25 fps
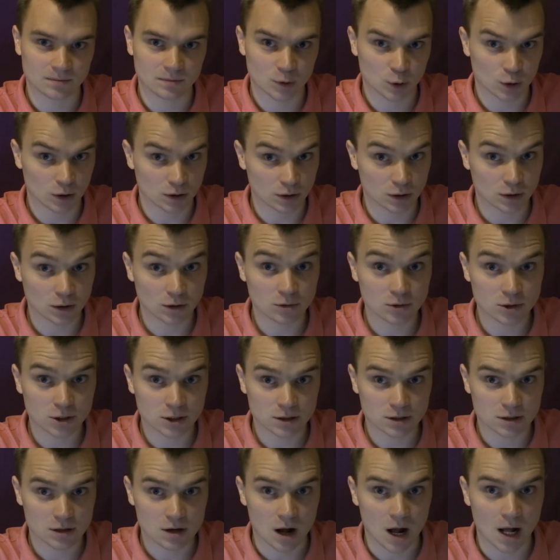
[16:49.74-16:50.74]

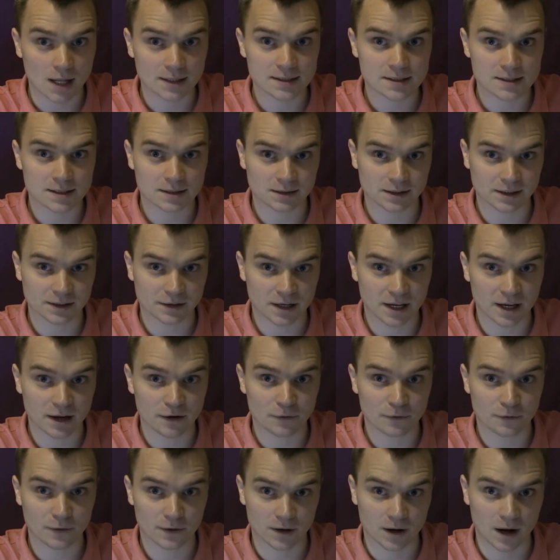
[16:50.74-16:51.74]
conclusions constantly get
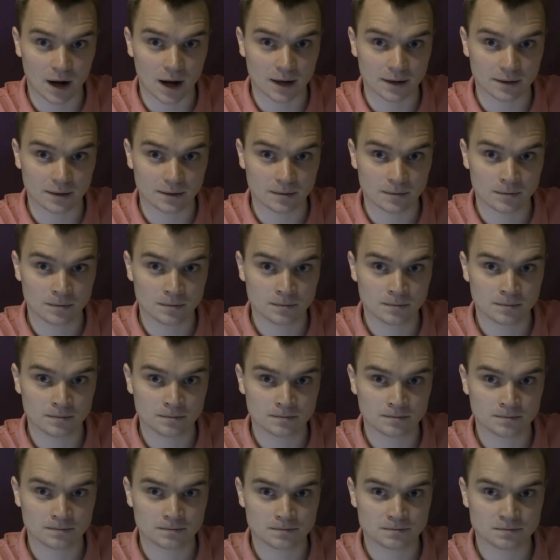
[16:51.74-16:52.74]
forgotten.
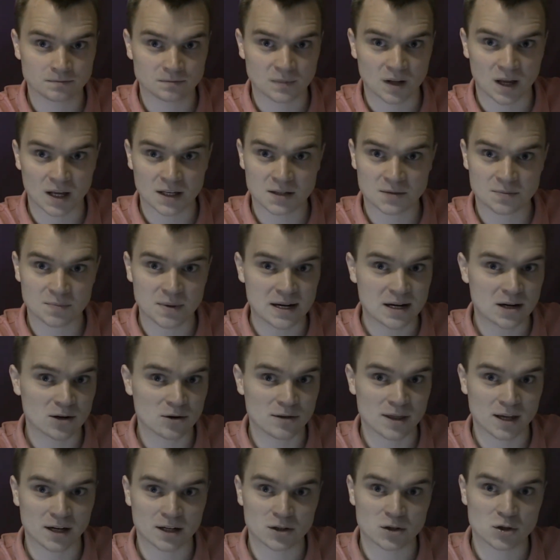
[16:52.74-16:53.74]
A speaker
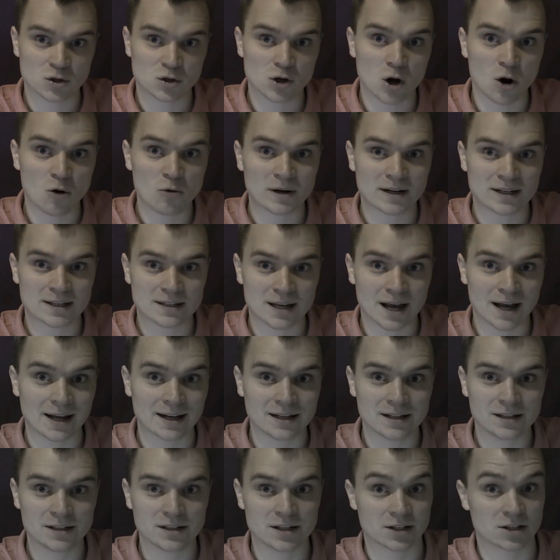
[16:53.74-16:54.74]
that is so
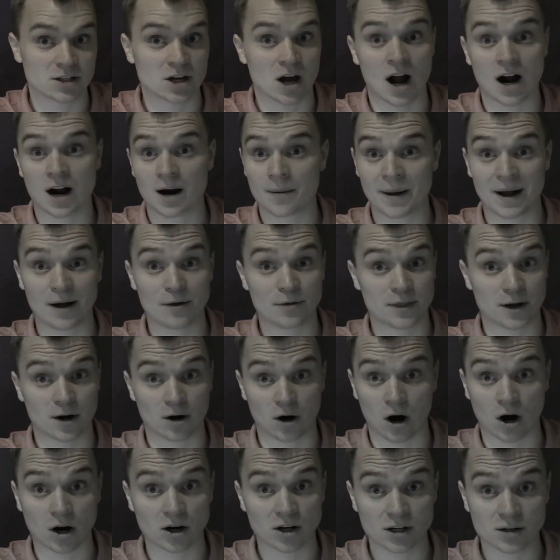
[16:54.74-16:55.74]
excited to talk about their
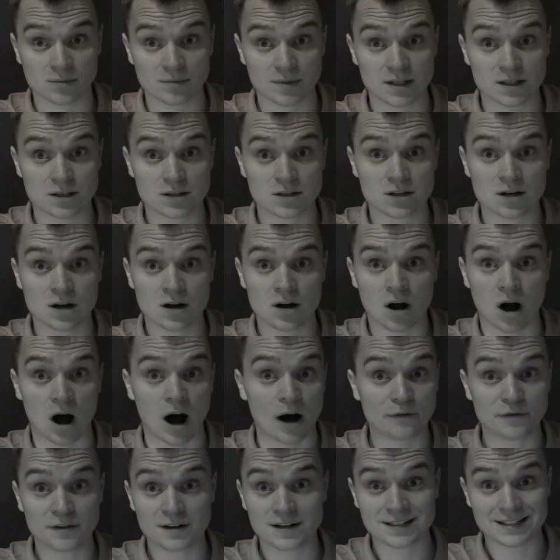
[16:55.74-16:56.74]
arguments
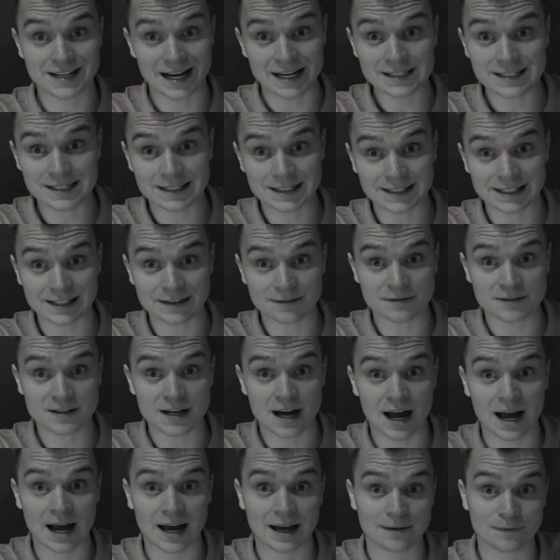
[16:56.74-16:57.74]
often doesn't leave
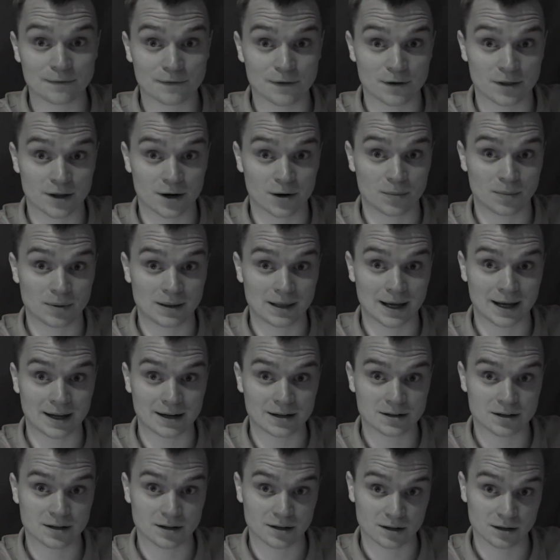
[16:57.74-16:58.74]
time for their
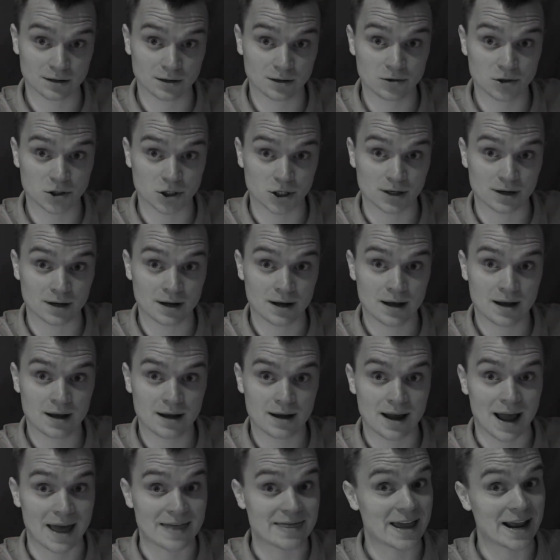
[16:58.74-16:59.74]
planned conclusion,
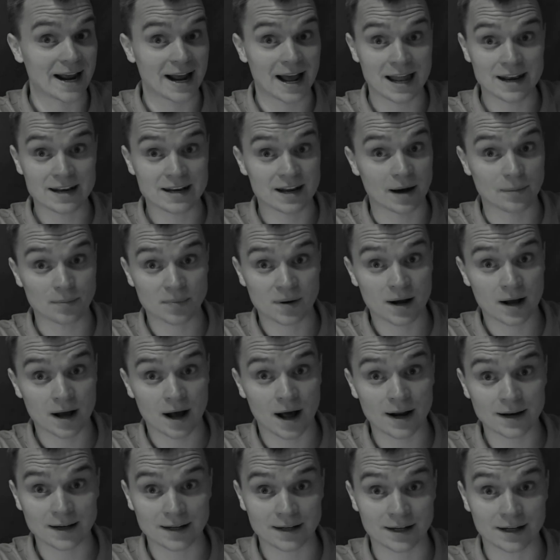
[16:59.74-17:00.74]
and they end up
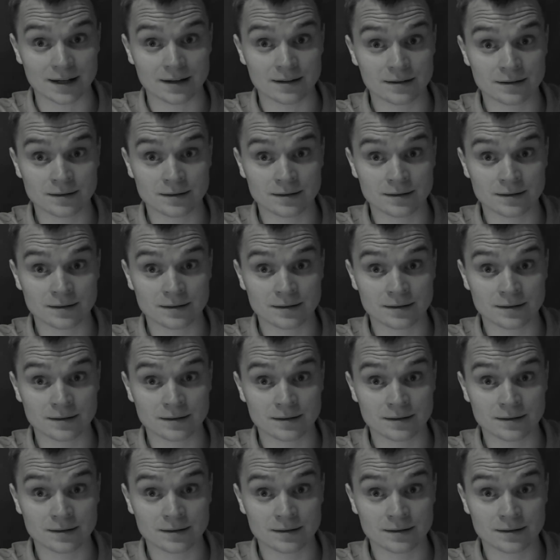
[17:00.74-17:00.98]
cutting it.